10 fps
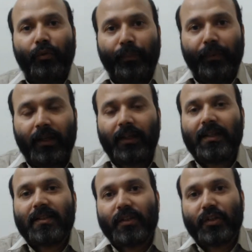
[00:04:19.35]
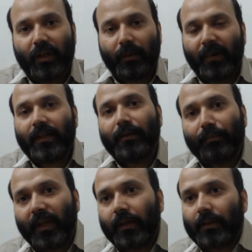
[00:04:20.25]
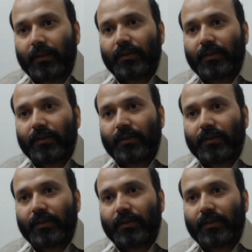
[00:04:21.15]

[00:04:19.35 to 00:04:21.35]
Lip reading: very systematic manner.